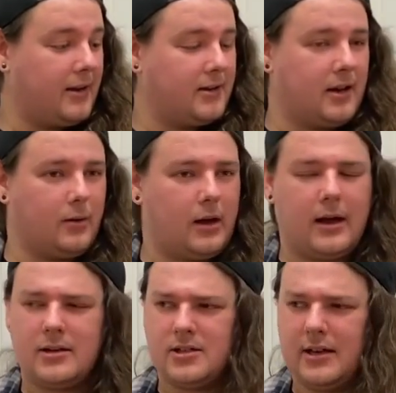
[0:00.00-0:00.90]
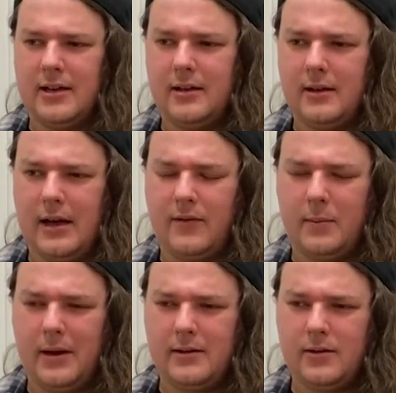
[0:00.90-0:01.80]
and actually, have I
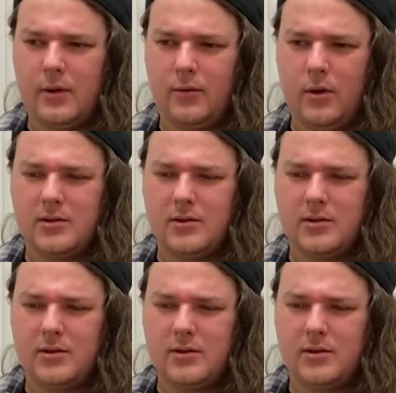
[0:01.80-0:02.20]
played another Randy Rhodes?